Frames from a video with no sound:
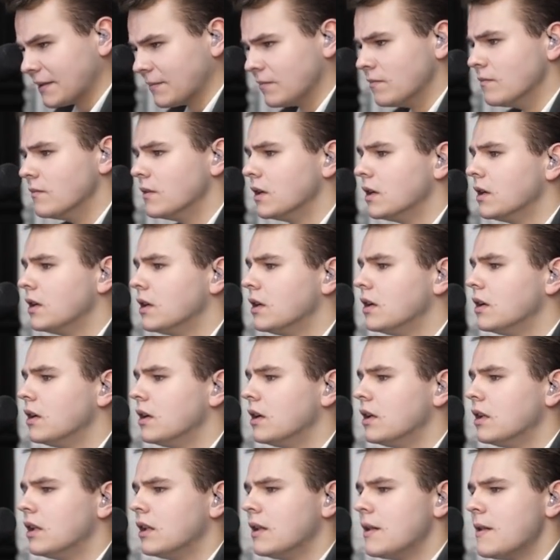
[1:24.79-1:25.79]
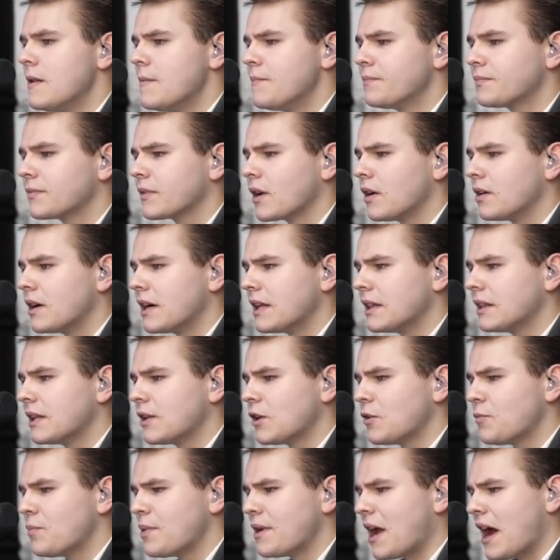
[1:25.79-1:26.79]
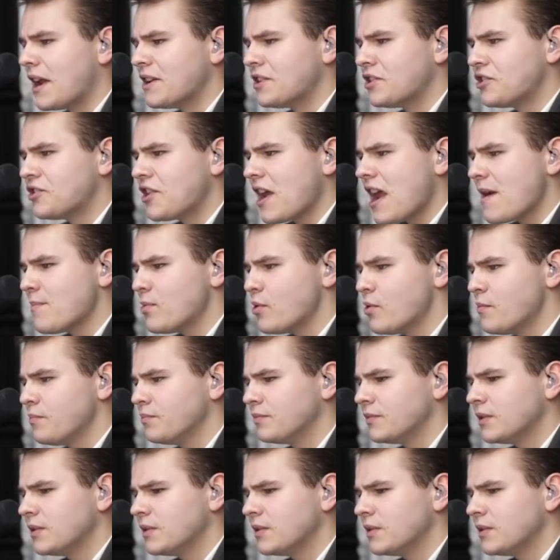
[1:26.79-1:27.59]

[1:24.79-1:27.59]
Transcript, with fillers: All right, a little bit unstable.